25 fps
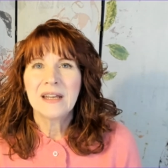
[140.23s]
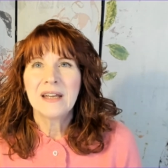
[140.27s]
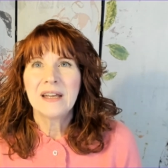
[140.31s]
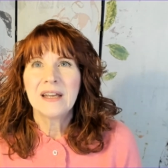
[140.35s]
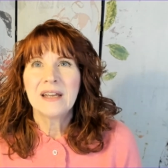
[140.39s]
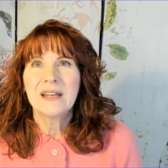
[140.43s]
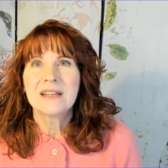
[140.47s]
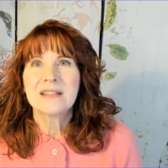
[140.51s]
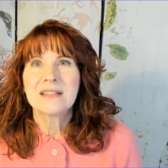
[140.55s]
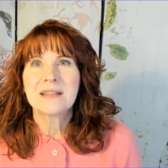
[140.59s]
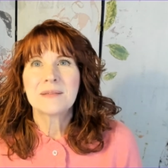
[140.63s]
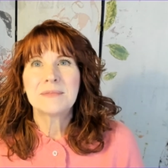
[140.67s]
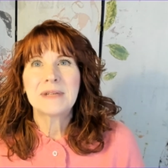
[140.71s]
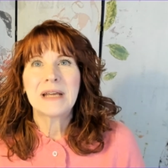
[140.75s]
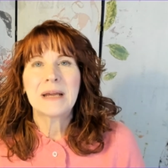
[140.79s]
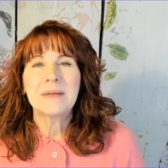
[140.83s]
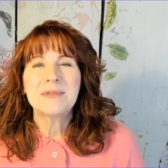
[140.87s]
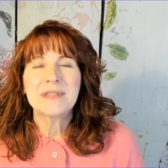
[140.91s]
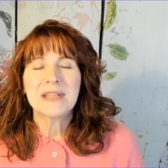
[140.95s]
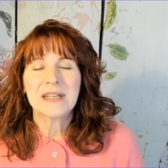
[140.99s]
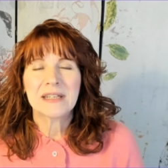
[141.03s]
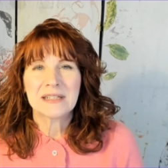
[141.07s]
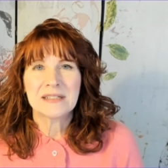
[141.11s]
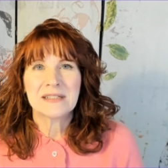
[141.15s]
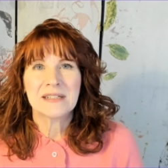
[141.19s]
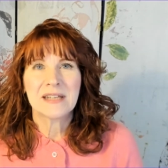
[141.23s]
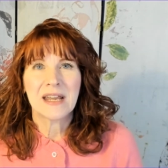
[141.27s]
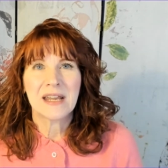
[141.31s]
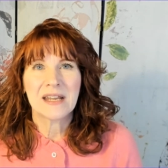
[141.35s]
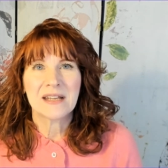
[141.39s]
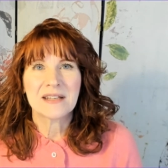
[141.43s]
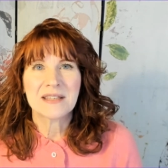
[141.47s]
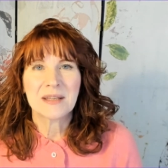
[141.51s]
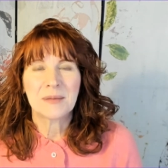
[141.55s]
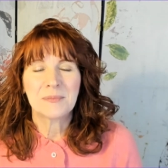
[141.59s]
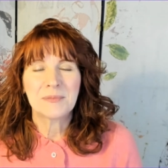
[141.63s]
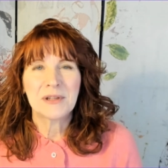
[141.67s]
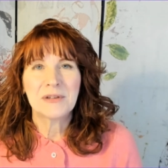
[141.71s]
Sometimes it can take
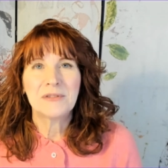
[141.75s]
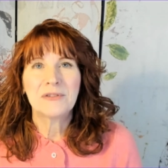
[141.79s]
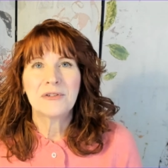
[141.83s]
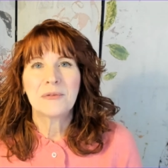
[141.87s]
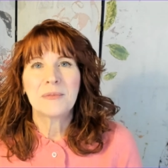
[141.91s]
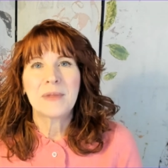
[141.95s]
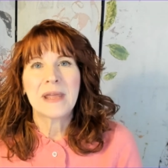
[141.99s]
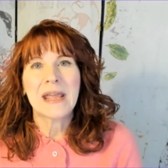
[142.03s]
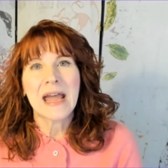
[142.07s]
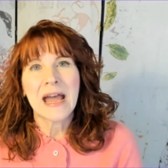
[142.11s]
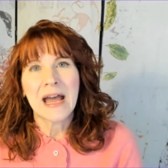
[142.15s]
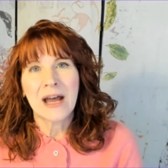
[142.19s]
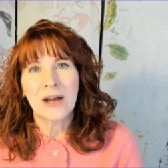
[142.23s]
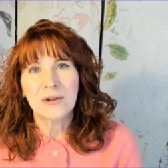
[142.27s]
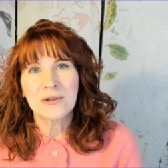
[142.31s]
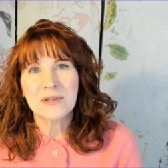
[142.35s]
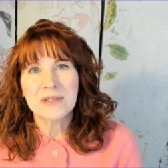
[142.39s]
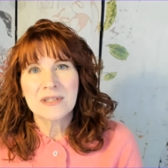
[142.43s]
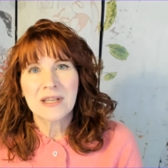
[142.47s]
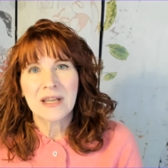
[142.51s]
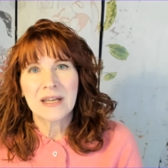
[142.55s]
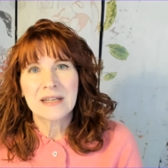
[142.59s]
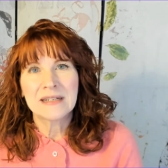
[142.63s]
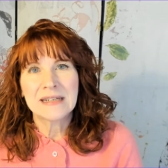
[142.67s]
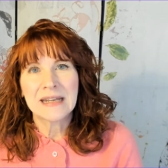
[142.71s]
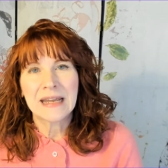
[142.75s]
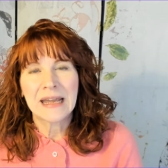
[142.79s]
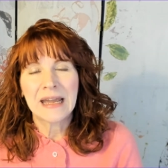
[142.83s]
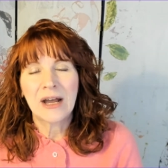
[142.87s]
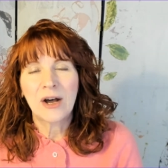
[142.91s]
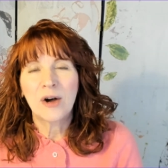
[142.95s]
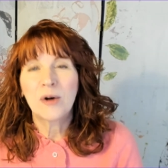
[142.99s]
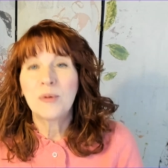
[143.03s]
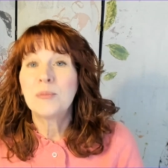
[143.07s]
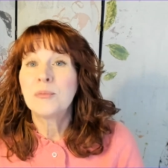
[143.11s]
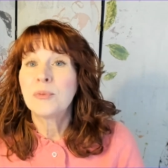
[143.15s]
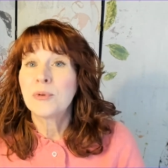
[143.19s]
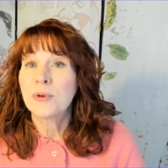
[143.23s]
something from the outside to
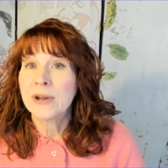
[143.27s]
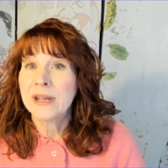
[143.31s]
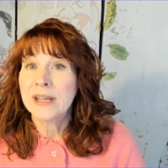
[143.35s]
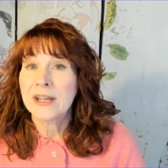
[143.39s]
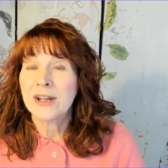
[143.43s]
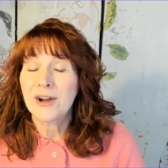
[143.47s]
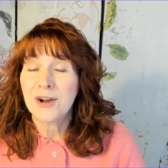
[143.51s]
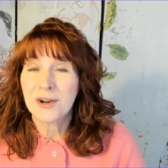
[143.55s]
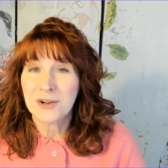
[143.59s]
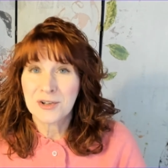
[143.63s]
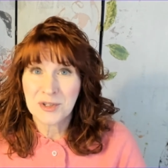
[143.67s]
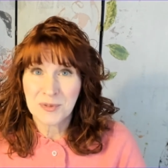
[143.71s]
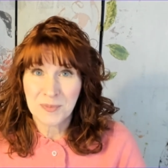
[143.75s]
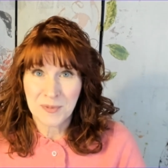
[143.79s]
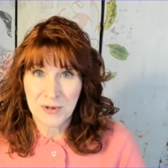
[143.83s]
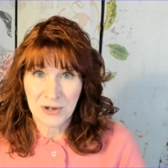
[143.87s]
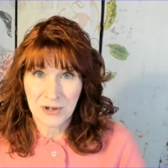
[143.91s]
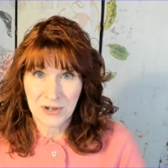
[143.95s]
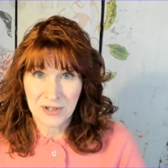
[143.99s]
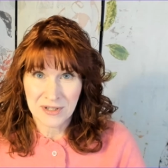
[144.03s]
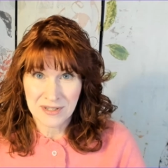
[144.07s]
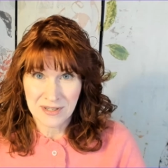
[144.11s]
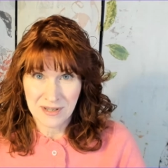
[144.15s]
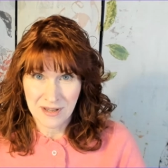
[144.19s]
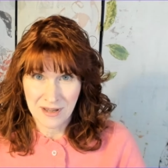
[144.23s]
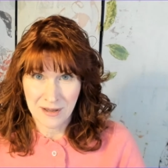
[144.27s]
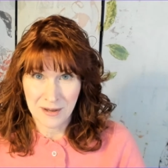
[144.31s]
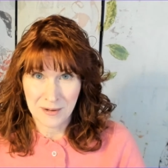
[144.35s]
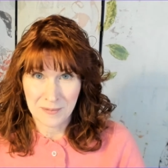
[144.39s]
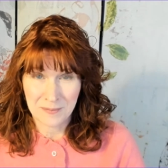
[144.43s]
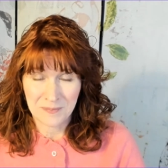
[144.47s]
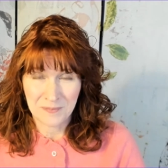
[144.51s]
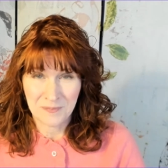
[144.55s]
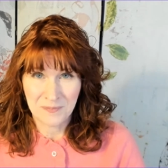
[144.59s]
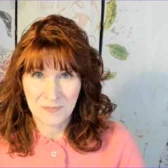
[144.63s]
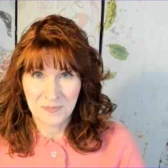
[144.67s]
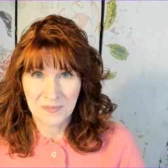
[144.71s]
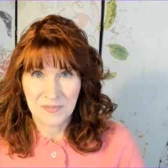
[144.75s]
help bring our spirits
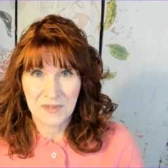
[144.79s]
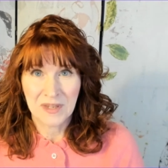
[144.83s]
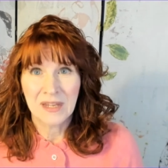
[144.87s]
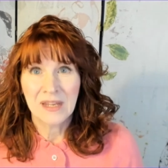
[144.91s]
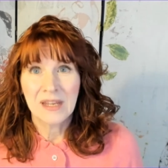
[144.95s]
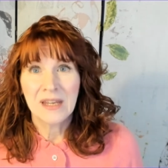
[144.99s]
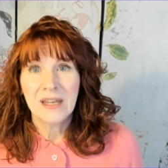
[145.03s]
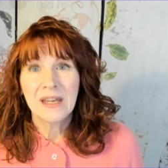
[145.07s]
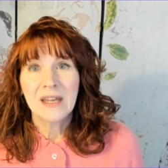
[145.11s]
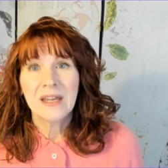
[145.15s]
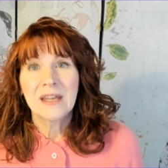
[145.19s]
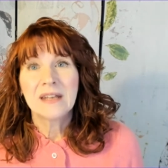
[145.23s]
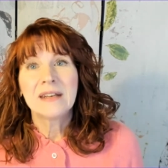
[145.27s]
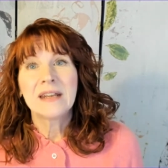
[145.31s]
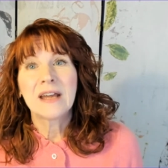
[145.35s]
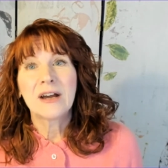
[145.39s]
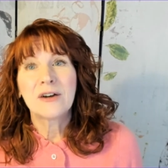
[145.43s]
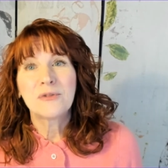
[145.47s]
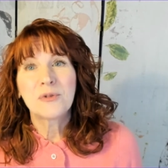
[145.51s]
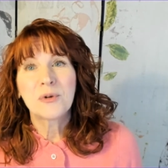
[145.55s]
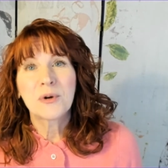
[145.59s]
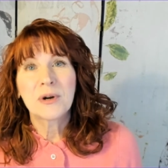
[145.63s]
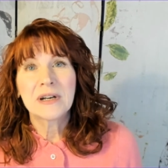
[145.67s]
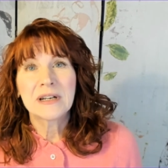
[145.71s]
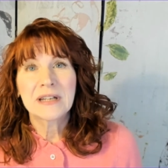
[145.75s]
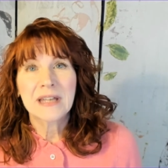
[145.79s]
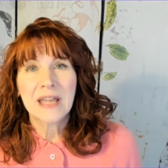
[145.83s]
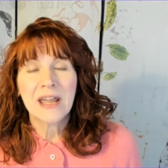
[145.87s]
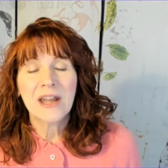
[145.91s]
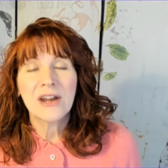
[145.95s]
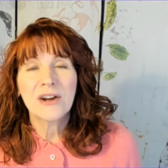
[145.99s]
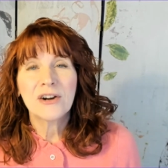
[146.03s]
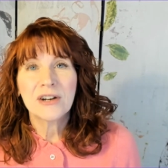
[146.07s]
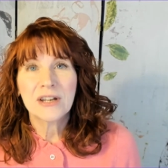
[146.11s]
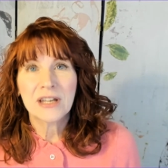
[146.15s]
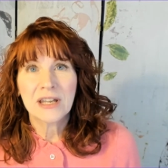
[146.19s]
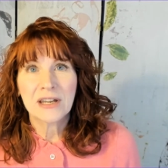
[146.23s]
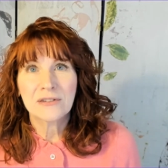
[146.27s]
up. Now, if we're a
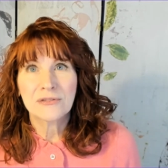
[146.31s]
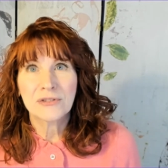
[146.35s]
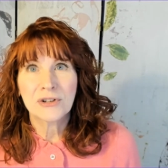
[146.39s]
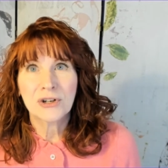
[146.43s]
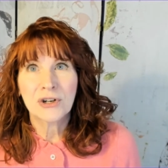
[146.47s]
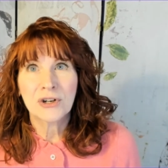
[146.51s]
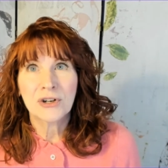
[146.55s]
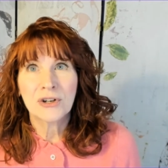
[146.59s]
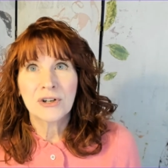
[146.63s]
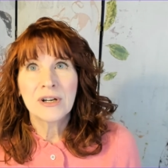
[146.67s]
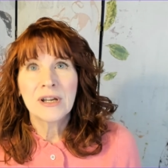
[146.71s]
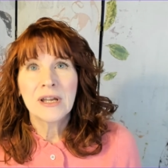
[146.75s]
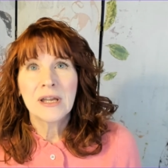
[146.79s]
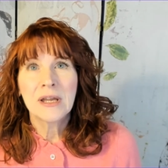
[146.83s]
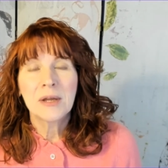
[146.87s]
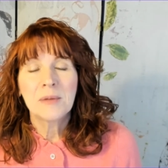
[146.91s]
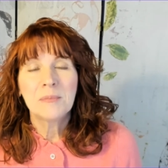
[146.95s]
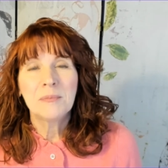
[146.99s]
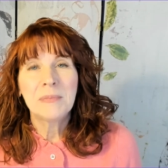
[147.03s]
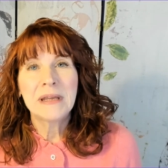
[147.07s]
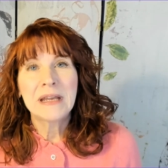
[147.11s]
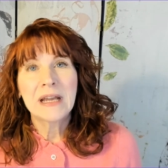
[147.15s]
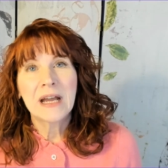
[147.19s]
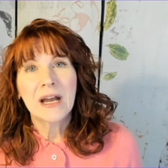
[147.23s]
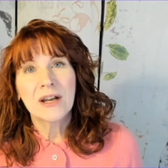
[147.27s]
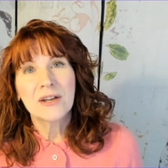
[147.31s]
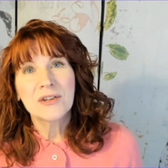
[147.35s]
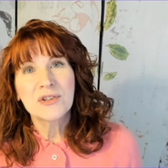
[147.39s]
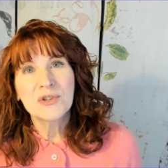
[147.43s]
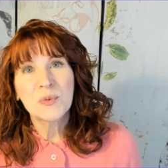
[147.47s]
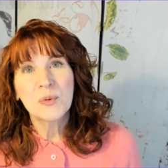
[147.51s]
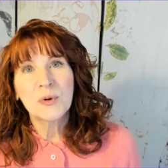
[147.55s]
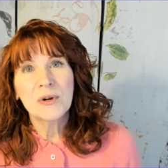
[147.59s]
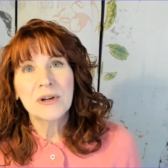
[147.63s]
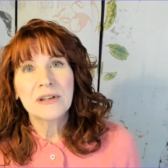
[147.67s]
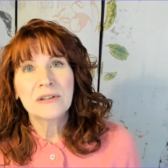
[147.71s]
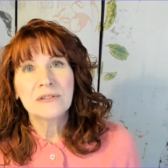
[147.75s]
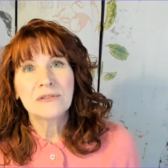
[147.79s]
caregiver, because
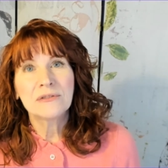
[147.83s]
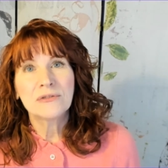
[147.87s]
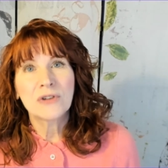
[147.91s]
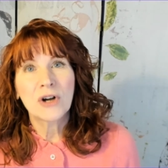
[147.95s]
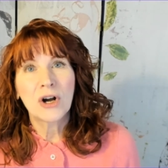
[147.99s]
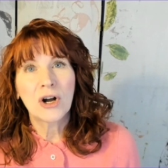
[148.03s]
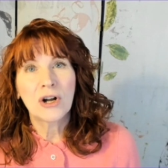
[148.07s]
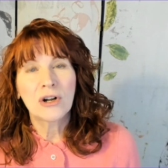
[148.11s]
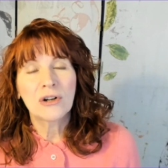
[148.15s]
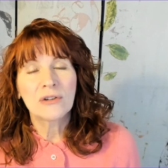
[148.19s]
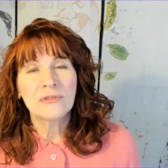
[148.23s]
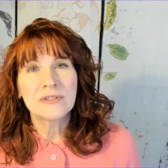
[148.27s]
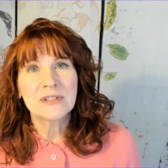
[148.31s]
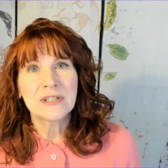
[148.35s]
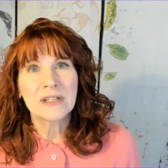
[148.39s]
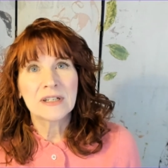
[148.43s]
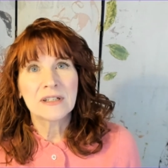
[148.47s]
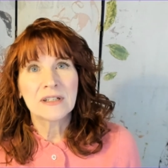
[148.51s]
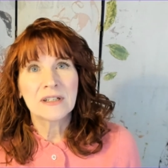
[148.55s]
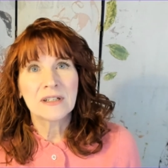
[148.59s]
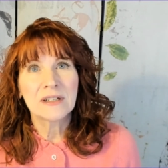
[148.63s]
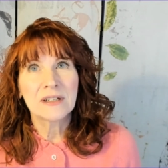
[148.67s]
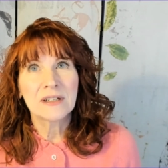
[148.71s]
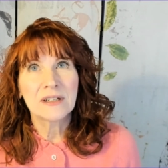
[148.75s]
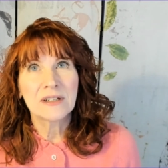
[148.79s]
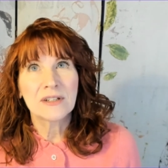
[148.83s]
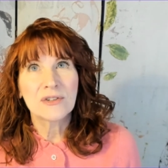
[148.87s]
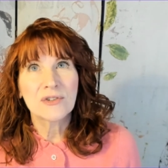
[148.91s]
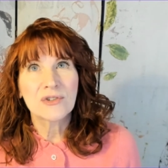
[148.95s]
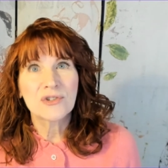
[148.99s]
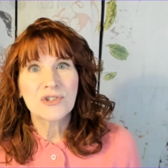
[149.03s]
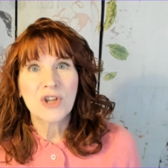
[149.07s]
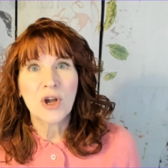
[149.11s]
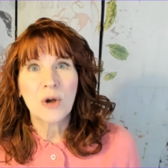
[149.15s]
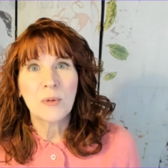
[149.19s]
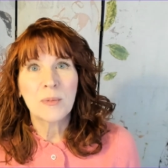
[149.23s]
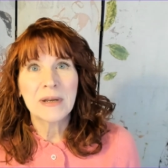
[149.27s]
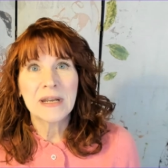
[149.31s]
we're involved in
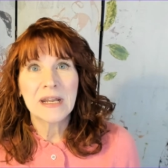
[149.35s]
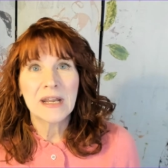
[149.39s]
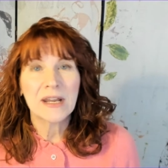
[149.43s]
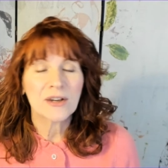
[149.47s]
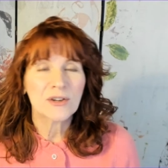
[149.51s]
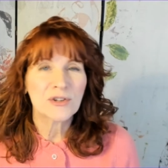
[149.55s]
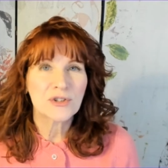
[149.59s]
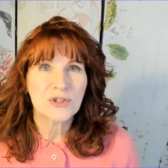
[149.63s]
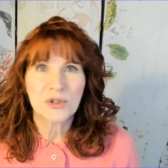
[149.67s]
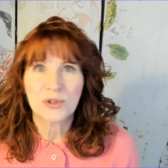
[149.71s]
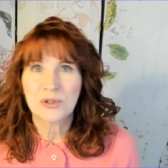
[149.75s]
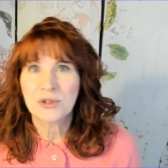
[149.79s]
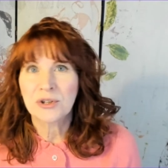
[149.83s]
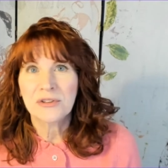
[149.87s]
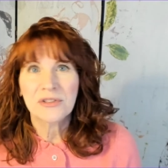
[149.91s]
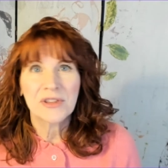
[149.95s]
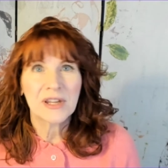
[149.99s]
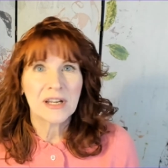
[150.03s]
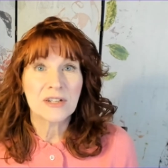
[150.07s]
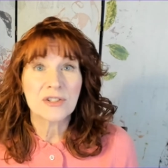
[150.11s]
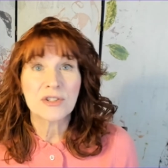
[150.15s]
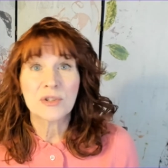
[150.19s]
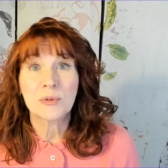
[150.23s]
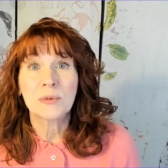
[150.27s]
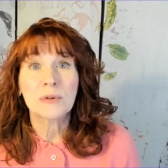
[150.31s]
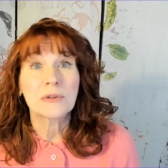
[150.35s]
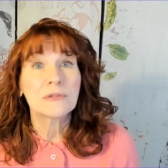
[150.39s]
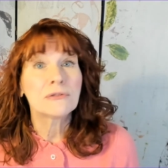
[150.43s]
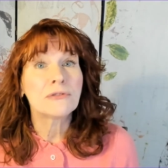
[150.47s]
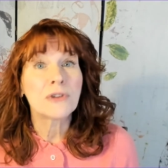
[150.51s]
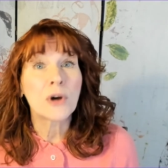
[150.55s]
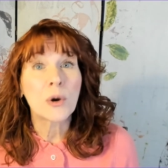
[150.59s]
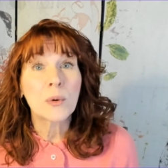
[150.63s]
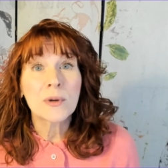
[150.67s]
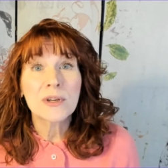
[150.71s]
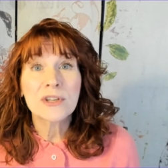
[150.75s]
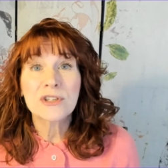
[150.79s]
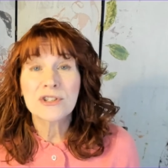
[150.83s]
so many external things and we're
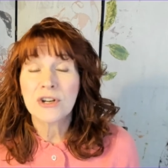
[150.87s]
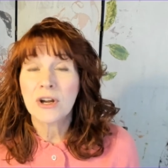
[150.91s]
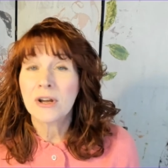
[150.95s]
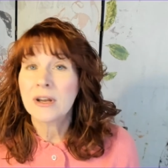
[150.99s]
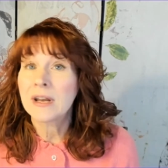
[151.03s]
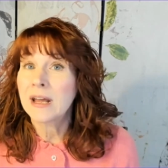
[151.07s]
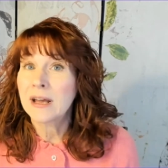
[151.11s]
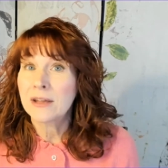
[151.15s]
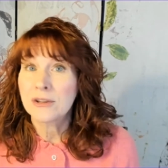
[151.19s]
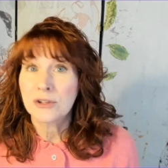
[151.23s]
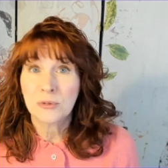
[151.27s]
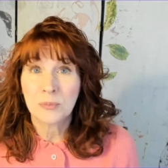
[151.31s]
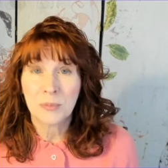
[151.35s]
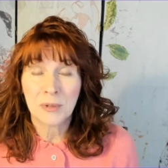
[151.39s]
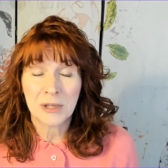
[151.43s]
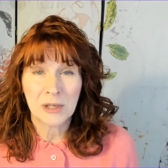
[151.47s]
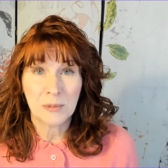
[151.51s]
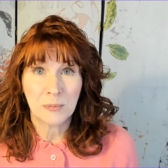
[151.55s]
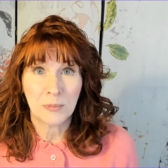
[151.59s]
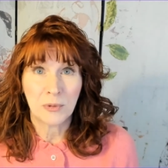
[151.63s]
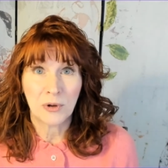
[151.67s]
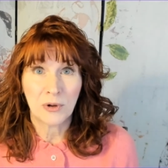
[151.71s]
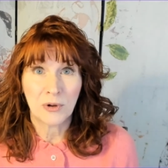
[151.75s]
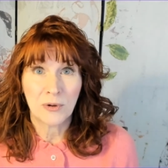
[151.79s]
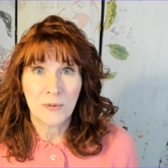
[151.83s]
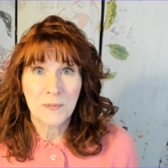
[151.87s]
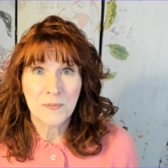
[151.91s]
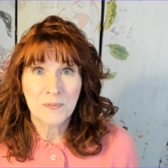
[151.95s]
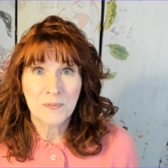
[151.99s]
focused on other people,